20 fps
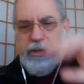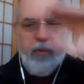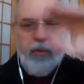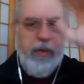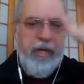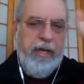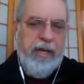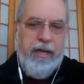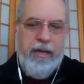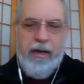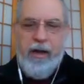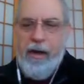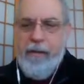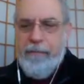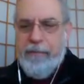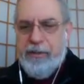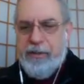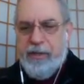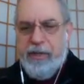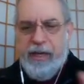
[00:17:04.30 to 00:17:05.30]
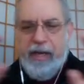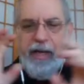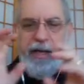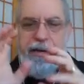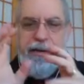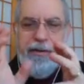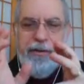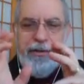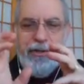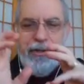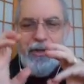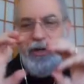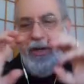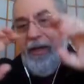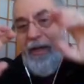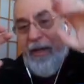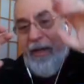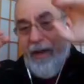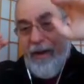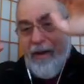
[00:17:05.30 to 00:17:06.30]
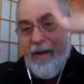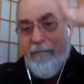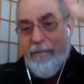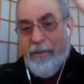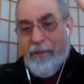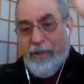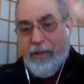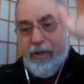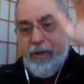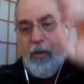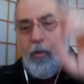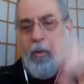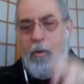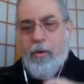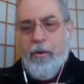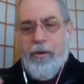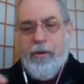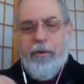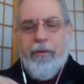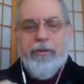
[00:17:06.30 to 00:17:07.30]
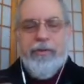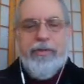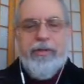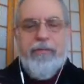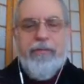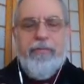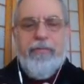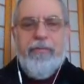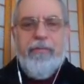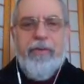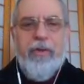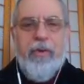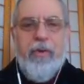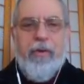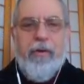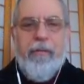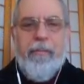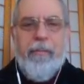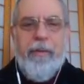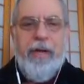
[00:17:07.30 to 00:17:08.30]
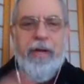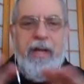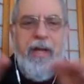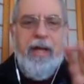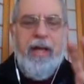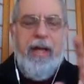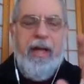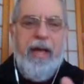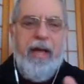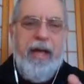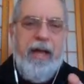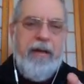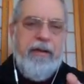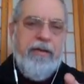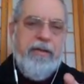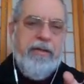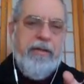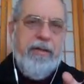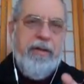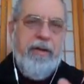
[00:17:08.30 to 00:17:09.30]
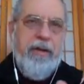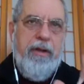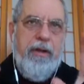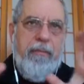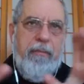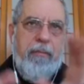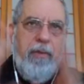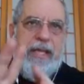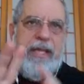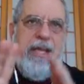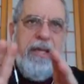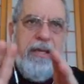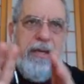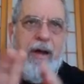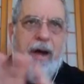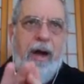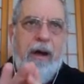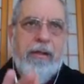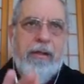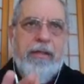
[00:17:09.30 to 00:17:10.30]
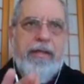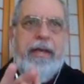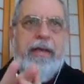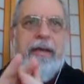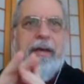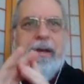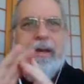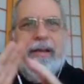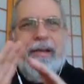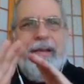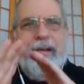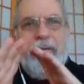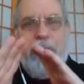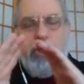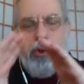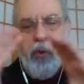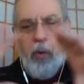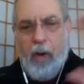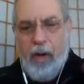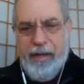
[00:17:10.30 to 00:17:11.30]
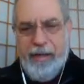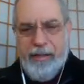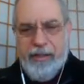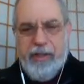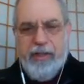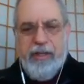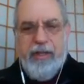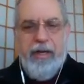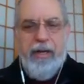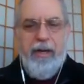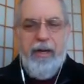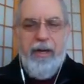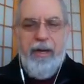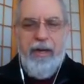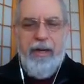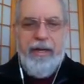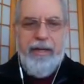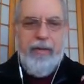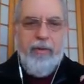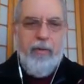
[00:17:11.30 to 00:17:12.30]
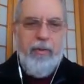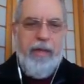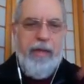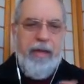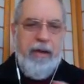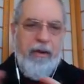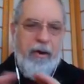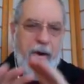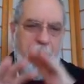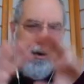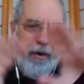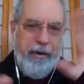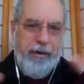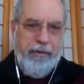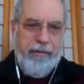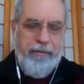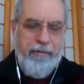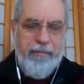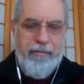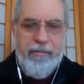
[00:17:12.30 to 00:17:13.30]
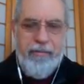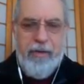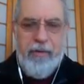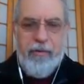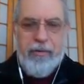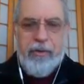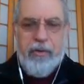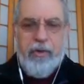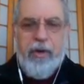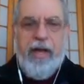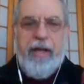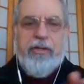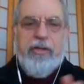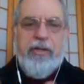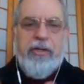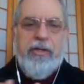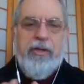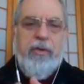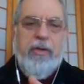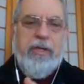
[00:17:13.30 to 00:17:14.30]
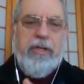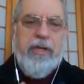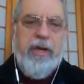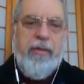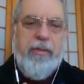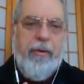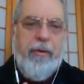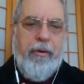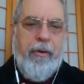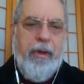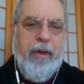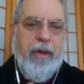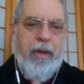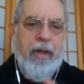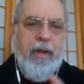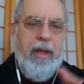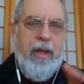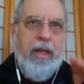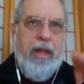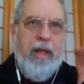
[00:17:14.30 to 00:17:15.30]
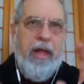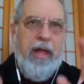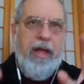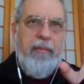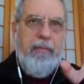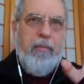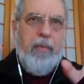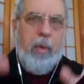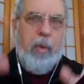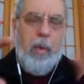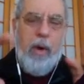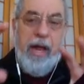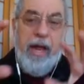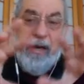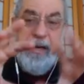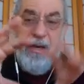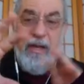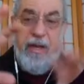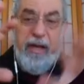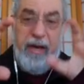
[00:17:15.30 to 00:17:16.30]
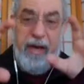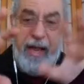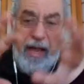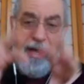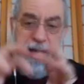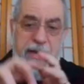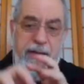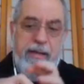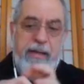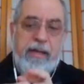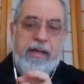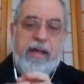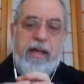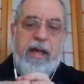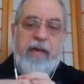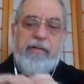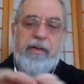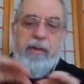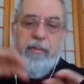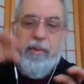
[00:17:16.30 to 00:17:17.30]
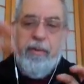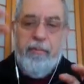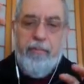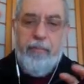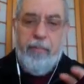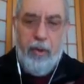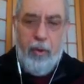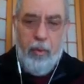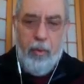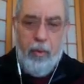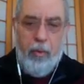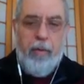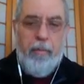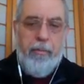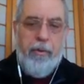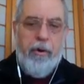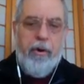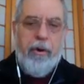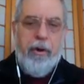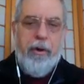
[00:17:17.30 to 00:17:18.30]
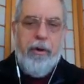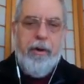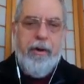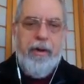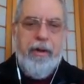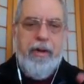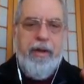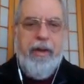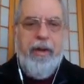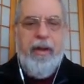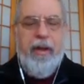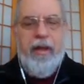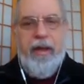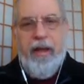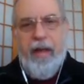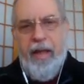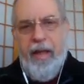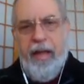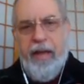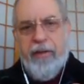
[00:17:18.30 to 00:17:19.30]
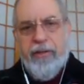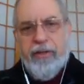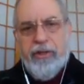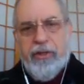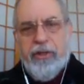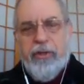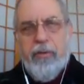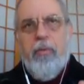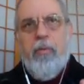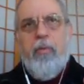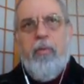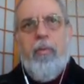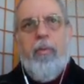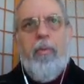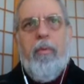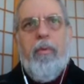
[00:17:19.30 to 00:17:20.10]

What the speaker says: Sweden at opposite ends, at opposite corners of Europe, and Mike and Holly trying to deny who they are and their attraction to each other, and Miranda and Andy having been blown apart. And so